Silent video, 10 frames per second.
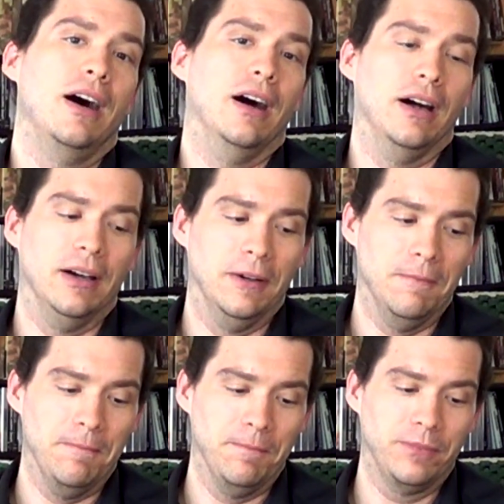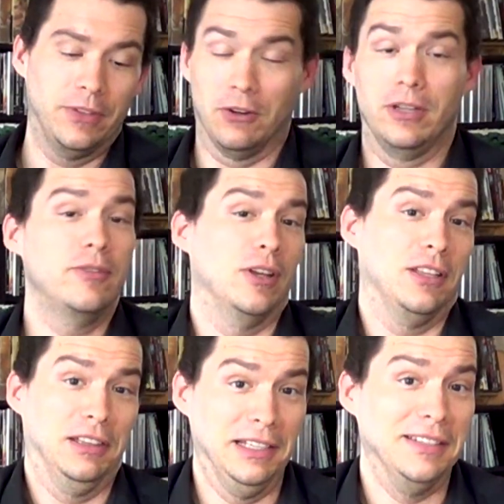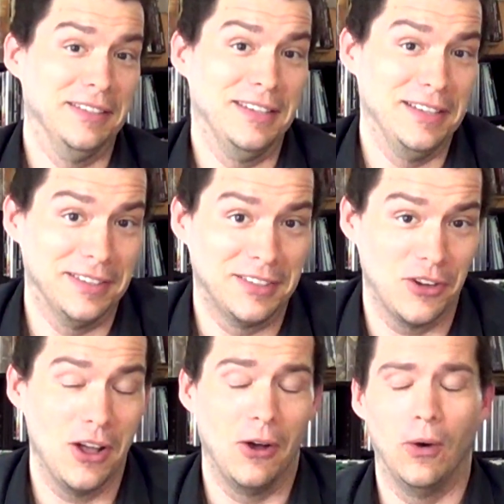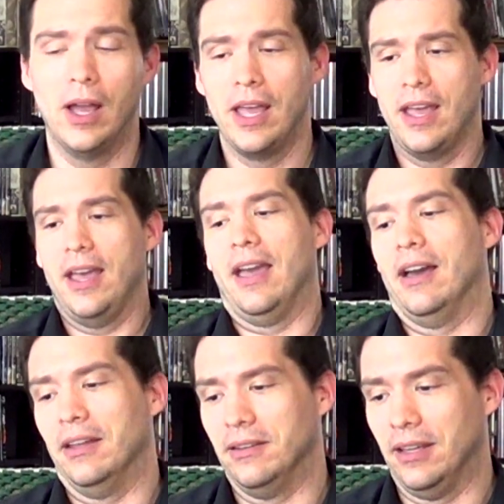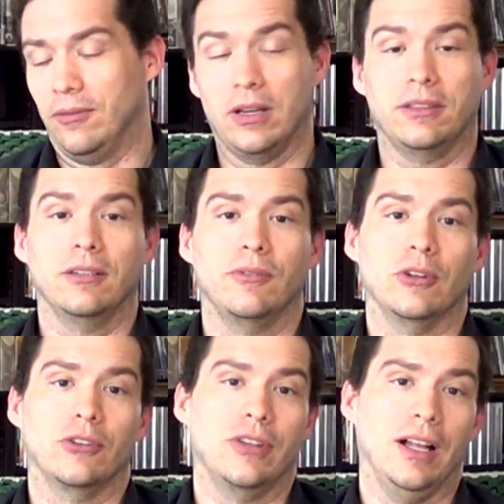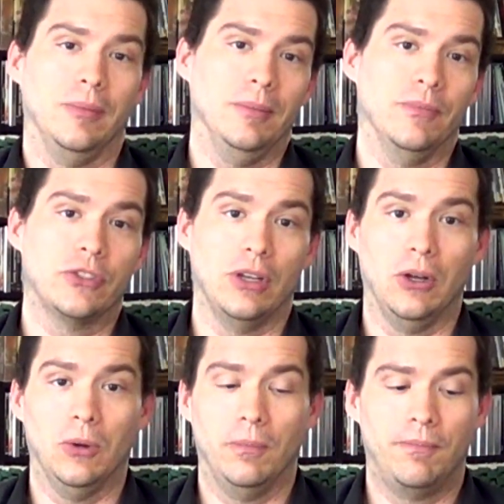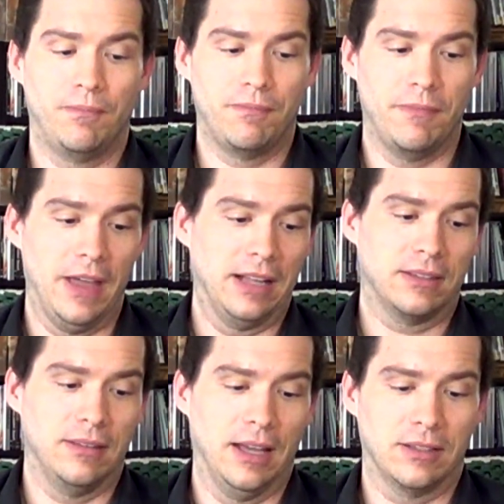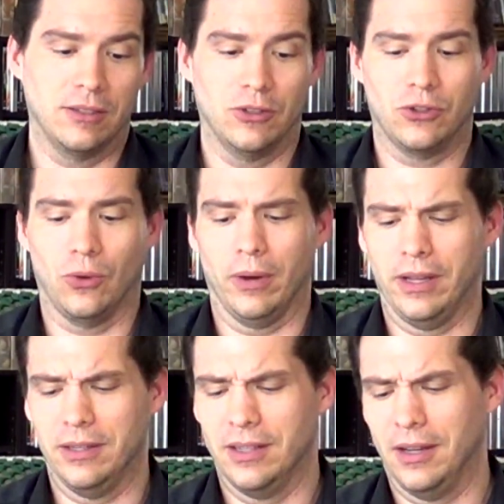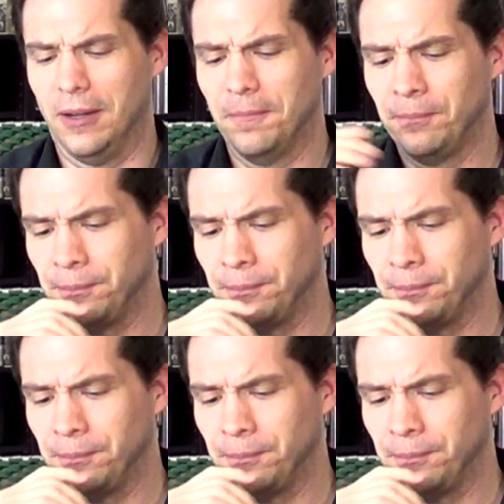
Um, they're even on Lindsay's show and they've cut their first album. So that that's the story. And uh,